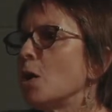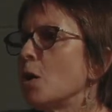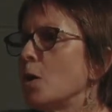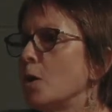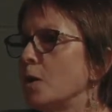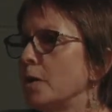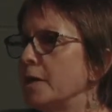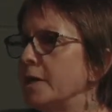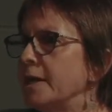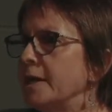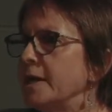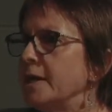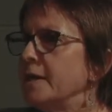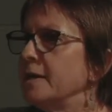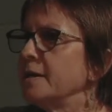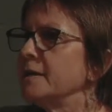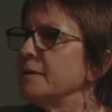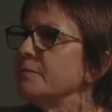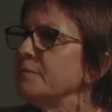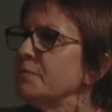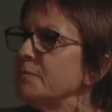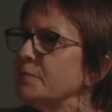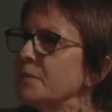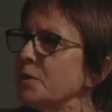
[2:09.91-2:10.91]
early,
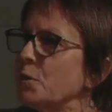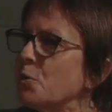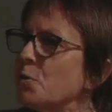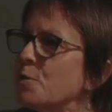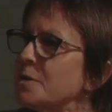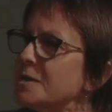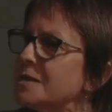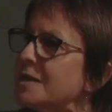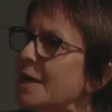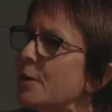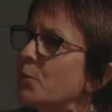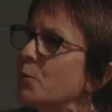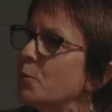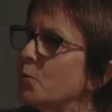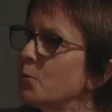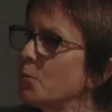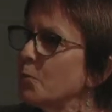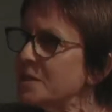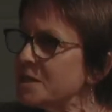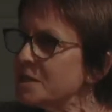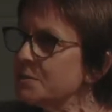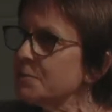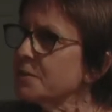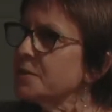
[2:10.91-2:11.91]
almost like
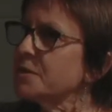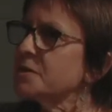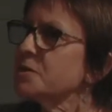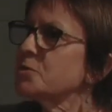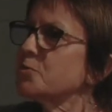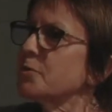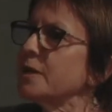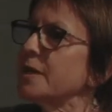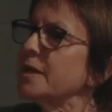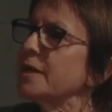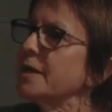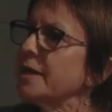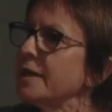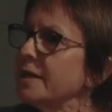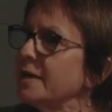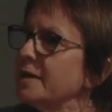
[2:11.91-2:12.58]
whispers, really.